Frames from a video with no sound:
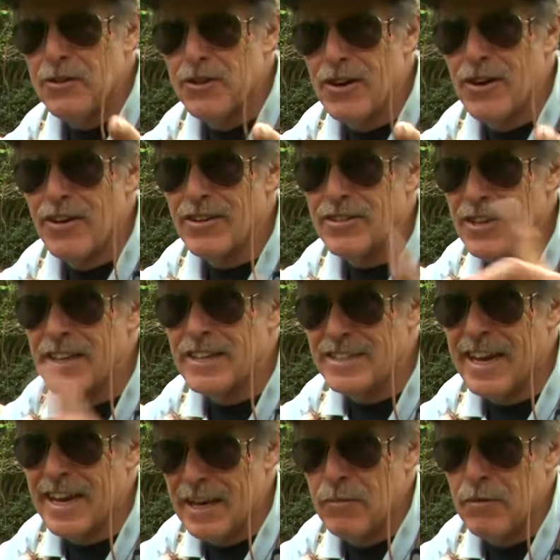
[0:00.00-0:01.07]
you cast
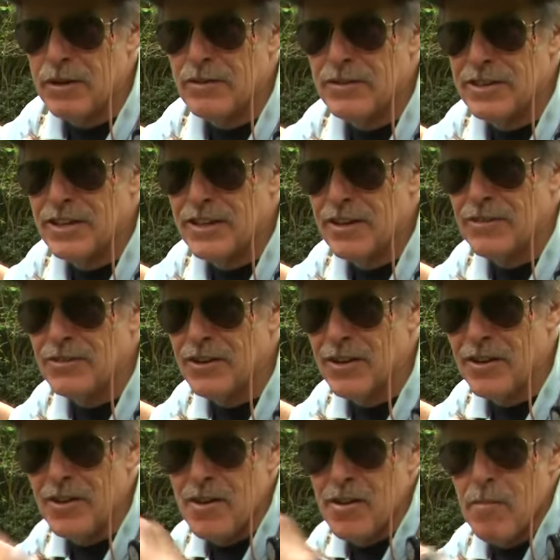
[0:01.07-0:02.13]
exactly where you see those
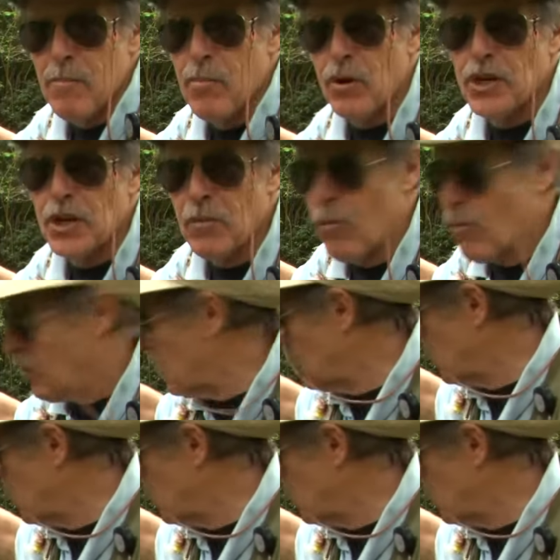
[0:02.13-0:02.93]
pushing water